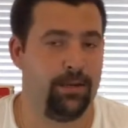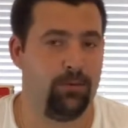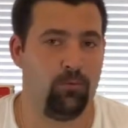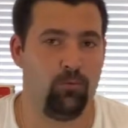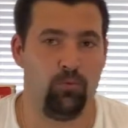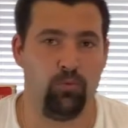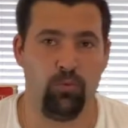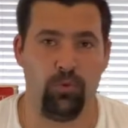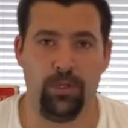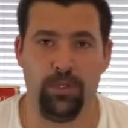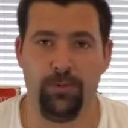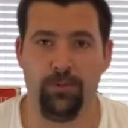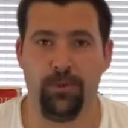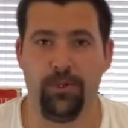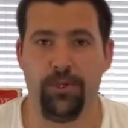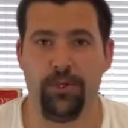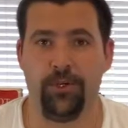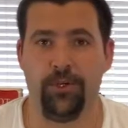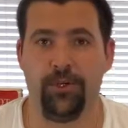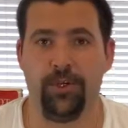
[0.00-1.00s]

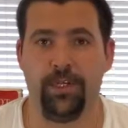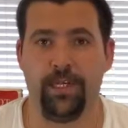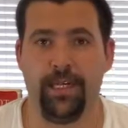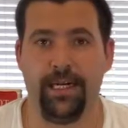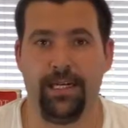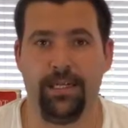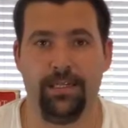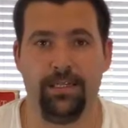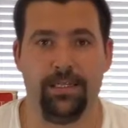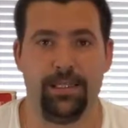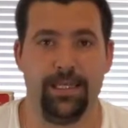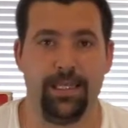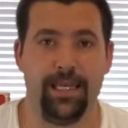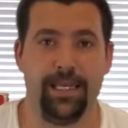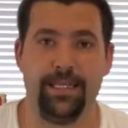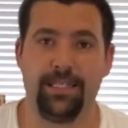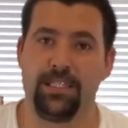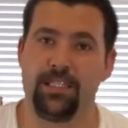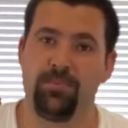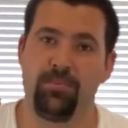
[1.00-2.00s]
really good kind of
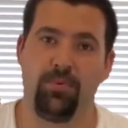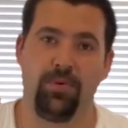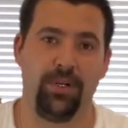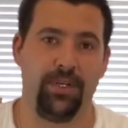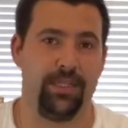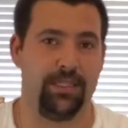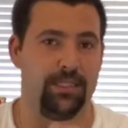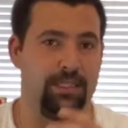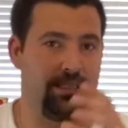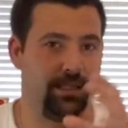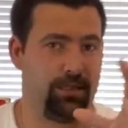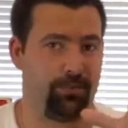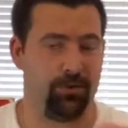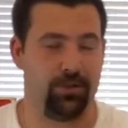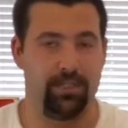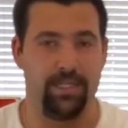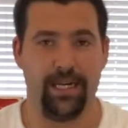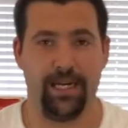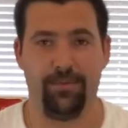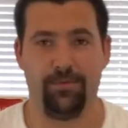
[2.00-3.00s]
late spring, summer
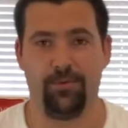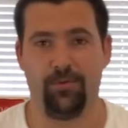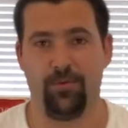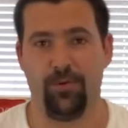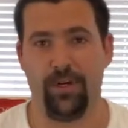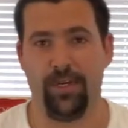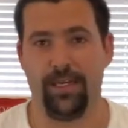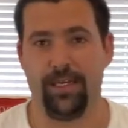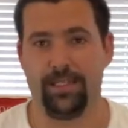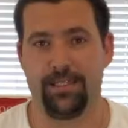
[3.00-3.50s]
type drink.